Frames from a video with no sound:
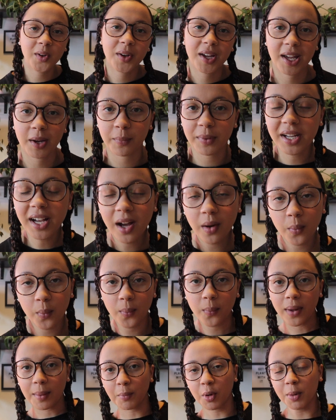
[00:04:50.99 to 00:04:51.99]
Okay, we
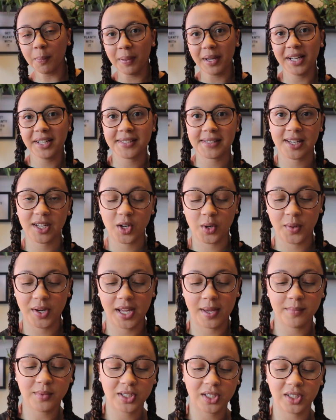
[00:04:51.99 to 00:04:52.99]
got one more pink
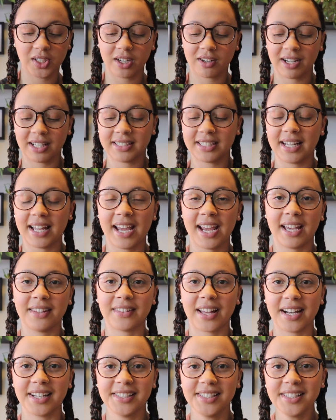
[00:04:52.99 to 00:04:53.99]
Syngonium to look at today, and
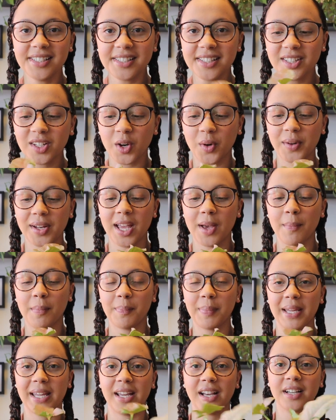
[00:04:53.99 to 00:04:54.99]
that is the
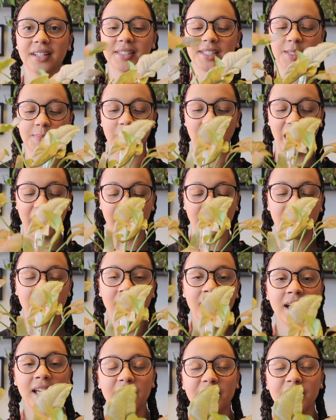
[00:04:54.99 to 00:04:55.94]
Syngonium Pink Spot.